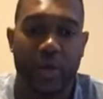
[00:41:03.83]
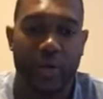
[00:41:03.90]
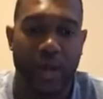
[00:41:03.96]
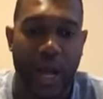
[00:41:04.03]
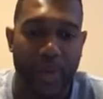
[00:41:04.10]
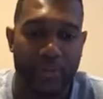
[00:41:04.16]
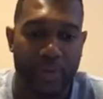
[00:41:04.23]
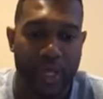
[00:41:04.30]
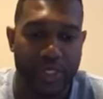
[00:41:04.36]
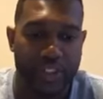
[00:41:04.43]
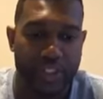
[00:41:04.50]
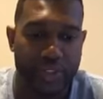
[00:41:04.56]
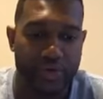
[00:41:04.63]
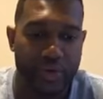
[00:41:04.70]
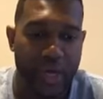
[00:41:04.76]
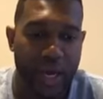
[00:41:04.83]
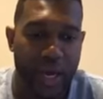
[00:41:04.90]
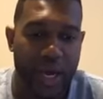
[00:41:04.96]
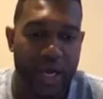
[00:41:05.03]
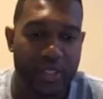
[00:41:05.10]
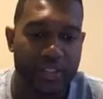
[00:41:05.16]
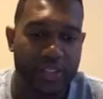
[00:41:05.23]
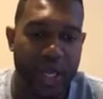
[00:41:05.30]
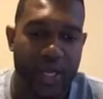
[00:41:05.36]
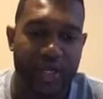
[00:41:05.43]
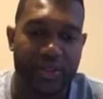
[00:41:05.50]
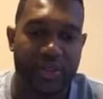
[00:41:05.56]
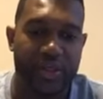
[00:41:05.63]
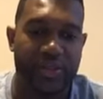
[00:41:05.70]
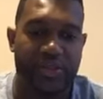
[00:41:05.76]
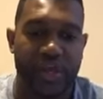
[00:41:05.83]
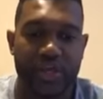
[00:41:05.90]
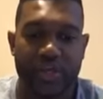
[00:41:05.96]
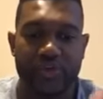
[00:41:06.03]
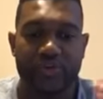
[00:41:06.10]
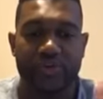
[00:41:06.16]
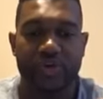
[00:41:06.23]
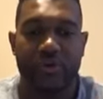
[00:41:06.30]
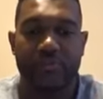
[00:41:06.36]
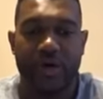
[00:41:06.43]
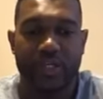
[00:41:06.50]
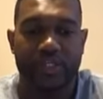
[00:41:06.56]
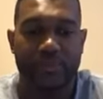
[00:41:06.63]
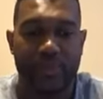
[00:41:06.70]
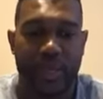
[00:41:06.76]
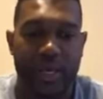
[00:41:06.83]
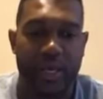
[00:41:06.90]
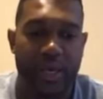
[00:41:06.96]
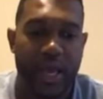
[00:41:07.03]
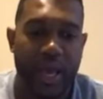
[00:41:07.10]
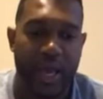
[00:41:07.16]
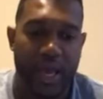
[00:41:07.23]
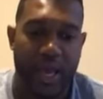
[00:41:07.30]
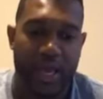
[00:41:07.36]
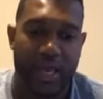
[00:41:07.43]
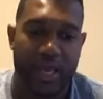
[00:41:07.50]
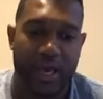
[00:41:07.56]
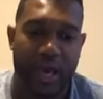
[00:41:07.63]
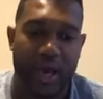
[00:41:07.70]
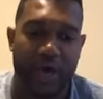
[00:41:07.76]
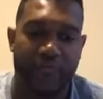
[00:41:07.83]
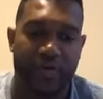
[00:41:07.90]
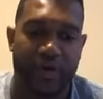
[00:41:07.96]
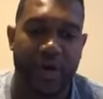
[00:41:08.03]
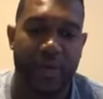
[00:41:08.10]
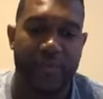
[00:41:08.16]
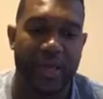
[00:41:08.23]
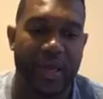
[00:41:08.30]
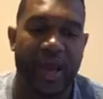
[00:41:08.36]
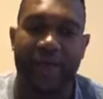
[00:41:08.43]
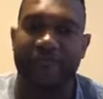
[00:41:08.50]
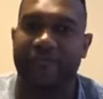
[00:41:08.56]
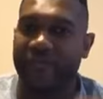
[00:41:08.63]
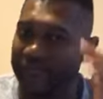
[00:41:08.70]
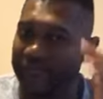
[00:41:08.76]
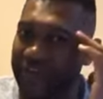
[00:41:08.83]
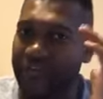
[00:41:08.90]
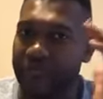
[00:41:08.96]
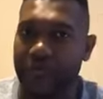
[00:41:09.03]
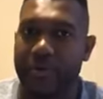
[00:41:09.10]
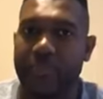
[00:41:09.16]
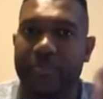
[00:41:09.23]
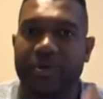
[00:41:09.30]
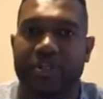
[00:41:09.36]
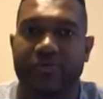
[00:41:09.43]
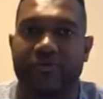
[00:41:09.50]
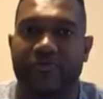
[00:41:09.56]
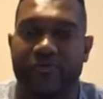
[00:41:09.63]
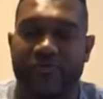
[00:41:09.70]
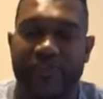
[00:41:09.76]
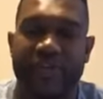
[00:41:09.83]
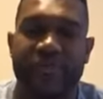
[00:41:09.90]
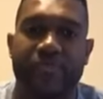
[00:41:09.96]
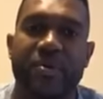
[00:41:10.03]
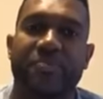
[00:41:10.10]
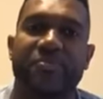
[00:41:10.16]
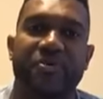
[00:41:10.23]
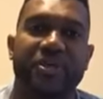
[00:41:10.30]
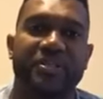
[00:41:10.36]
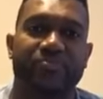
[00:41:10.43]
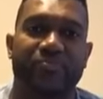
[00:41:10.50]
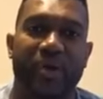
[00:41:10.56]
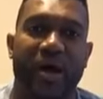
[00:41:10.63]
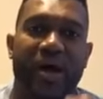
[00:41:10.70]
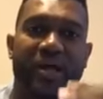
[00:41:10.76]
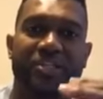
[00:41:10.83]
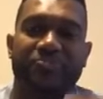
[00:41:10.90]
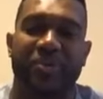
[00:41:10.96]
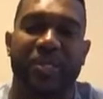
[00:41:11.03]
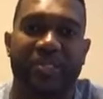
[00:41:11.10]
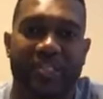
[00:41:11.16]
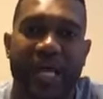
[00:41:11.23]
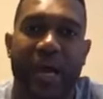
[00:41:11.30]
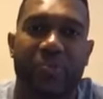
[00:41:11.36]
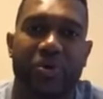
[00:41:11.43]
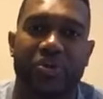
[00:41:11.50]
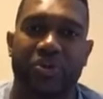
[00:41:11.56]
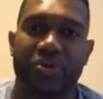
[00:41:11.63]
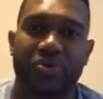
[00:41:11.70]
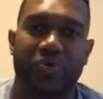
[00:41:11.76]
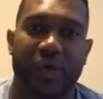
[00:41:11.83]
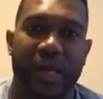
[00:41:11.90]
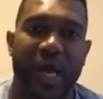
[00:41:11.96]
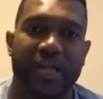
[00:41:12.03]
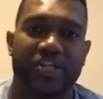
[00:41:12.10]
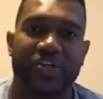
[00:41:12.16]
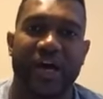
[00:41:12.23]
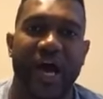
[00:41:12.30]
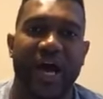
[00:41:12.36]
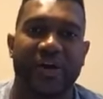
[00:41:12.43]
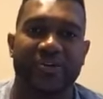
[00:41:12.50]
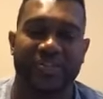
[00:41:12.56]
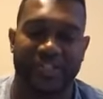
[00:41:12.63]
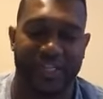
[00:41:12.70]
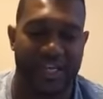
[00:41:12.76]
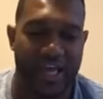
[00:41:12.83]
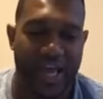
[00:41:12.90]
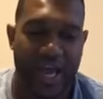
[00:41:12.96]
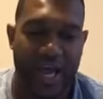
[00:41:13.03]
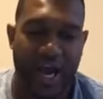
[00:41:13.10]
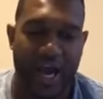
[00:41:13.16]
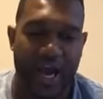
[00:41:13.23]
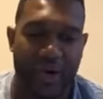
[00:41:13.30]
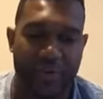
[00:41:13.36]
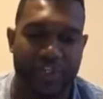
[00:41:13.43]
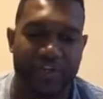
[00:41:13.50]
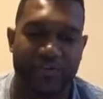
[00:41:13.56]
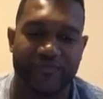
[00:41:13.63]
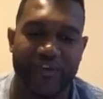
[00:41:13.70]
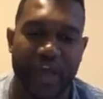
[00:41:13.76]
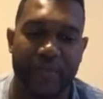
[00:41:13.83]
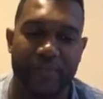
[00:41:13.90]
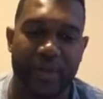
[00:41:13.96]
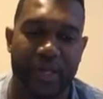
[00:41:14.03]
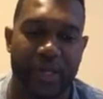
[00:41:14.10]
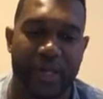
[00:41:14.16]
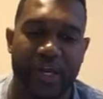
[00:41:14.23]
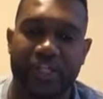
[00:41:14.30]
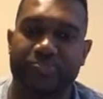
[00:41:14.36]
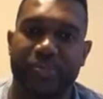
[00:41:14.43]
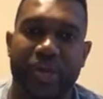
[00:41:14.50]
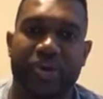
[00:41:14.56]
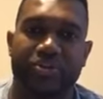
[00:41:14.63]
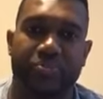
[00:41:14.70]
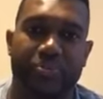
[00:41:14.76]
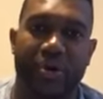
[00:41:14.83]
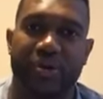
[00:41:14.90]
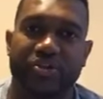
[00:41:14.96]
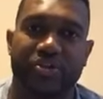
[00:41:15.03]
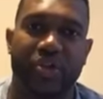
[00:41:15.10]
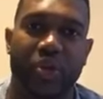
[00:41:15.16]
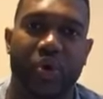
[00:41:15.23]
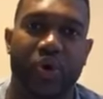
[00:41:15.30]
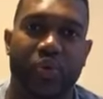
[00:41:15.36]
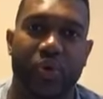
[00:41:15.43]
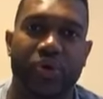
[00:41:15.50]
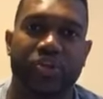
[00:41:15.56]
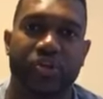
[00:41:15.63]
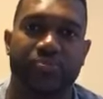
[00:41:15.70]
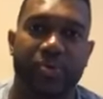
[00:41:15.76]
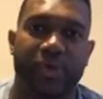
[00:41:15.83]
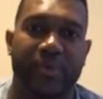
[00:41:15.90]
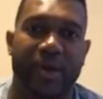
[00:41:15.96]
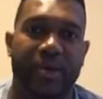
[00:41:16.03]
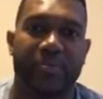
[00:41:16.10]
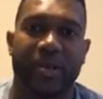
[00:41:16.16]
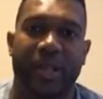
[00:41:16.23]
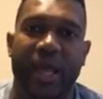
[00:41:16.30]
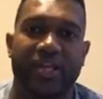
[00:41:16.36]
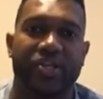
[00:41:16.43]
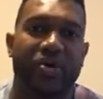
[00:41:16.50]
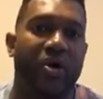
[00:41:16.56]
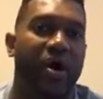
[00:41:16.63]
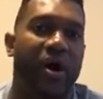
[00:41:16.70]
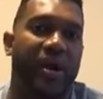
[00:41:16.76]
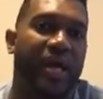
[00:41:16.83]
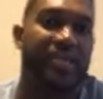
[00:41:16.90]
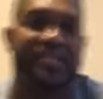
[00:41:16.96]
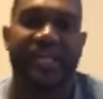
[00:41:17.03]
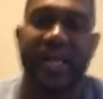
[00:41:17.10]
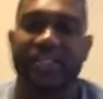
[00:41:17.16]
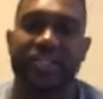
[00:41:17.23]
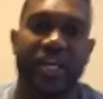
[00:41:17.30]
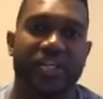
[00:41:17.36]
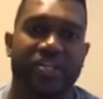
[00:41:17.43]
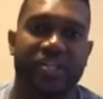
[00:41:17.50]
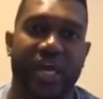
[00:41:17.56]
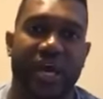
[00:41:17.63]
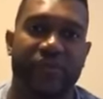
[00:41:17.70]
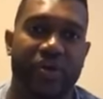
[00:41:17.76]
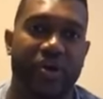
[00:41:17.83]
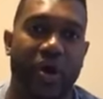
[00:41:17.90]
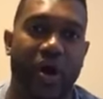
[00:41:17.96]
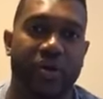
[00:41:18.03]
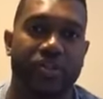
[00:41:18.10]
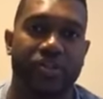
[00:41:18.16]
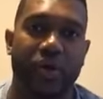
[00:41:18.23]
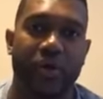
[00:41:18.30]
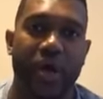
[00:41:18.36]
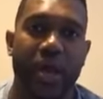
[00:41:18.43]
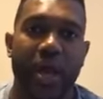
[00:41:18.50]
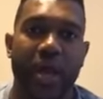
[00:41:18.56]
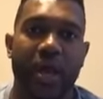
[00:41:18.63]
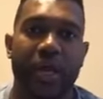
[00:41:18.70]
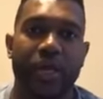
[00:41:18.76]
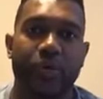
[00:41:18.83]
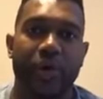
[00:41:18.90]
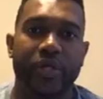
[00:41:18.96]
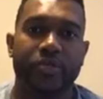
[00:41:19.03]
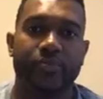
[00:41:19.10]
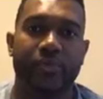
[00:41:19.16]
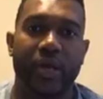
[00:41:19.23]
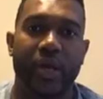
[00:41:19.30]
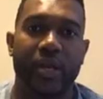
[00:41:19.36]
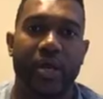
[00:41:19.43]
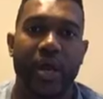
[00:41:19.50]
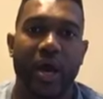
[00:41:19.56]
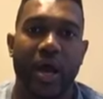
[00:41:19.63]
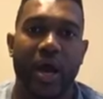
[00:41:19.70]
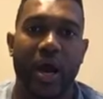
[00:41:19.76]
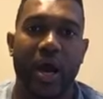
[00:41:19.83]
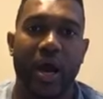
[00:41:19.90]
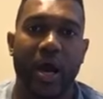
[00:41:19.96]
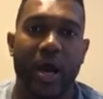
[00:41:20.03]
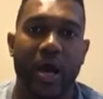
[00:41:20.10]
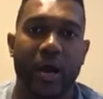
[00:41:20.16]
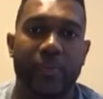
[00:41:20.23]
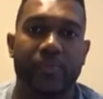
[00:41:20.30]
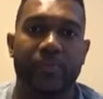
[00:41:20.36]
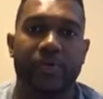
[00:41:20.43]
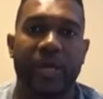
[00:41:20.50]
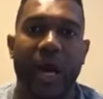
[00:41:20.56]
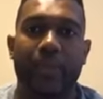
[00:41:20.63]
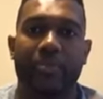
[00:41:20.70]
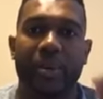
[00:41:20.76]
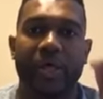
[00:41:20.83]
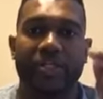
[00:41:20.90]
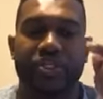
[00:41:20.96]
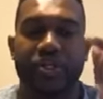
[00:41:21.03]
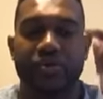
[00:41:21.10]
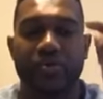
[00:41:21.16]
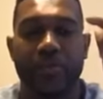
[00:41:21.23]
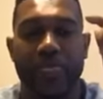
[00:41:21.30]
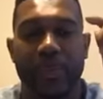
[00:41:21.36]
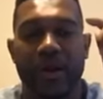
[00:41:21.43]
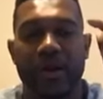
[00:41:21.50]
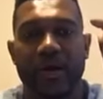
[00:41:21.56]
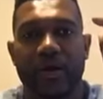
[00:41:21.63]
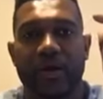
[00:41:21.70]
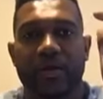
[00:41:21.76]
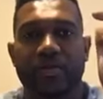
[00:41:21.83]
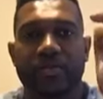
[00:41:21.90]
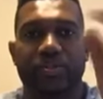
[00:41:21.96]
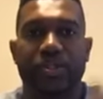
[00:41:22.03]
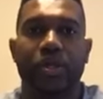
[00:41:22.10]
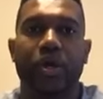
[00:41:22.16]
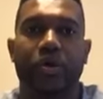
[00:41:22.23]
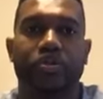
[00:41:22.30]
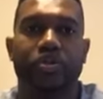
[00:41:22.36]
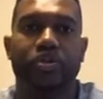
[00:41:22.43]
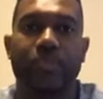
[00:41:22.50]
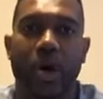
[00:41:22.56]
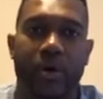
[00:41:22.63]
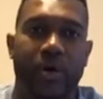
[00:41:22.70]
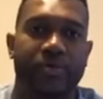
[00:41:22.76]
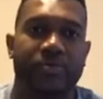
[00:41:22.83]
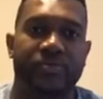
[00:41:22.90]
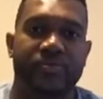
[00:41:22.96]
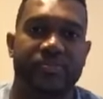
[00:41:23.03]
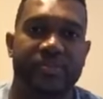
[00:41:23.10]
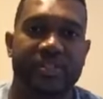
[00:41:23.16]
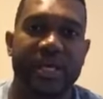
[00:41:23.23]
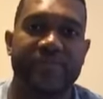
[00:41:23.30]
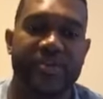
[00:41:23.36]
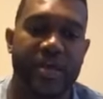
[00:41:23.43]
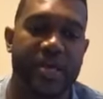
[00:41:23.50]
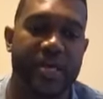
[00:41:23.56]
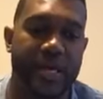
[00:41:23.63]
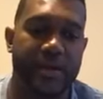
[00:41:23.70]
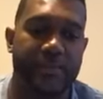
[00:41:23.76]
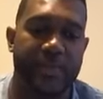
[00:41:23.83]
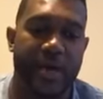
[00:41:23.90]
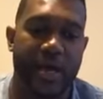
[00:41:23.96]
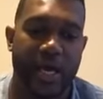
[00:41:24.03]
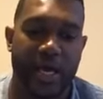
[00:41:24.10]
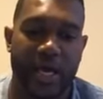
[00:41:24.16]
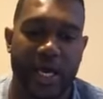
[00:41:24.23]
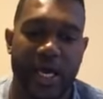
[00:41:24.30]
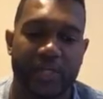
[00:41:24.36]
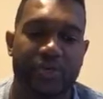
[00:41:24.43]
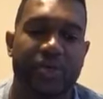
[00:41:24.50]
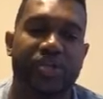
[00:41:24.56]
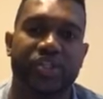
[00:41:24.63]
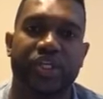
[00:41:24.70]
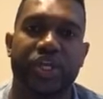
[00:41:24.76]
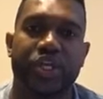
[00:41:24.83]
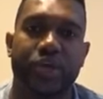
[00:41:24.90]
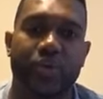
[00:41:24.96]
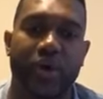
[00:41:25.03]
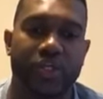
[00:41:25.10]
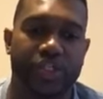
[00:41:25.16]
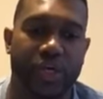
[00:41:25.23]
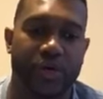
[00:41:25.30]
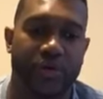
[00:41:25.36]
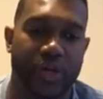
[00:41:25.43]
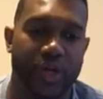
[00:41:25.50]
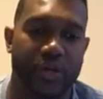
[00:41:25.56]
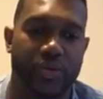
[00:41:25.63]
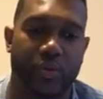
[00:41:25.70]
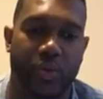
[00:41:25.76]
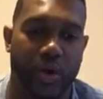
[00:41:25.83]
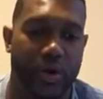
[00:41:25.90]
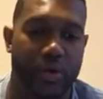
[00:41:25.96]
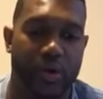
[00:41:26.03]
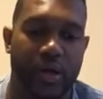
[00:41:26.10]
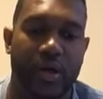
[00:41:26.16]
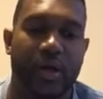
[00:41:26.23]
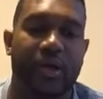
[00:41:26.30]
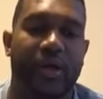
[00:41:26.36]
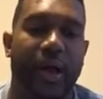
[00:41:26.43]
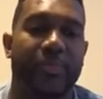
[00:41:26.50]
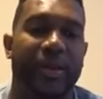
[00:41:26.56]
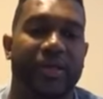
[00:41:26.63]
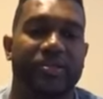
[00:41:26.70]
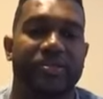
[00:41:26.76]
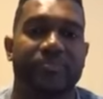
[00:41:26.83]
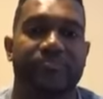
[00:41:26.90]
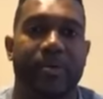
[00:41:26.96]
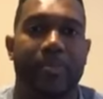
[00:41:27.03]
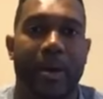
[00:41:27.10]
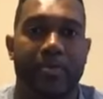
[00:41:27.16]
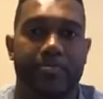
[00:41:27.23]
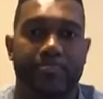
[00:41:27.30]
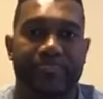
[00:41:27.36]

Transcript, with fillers: Oh, God bless you, uh, Jonathan. Thank you so much, man, and uh, for coming. I vivid remembers, vivid memories, uh, spending time with you and at your house and uh, with your family and us being in the presence of the Lord, worshiping, man. I'm glad your heart has not changed in that regard. So anyways, man, uh, God bless you. See y'all tomorrow, seven a m as we continue our journey in the Word. God bless. Bye-bye.